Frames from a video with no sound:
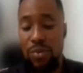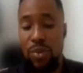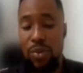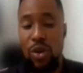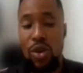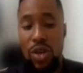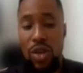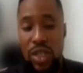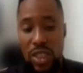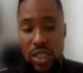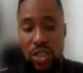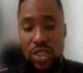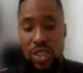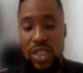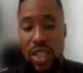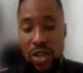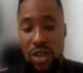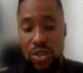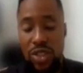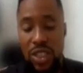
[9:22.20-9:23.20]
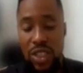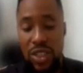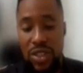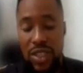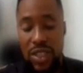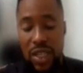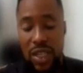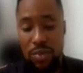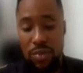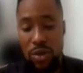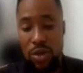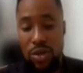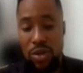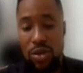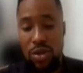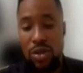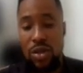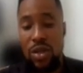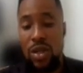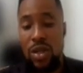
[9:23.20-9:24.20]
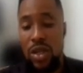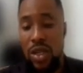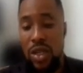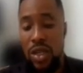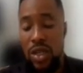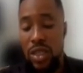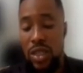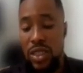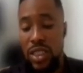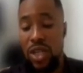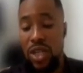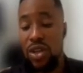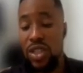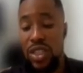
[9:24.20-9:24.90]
block is your second degree heart block. Second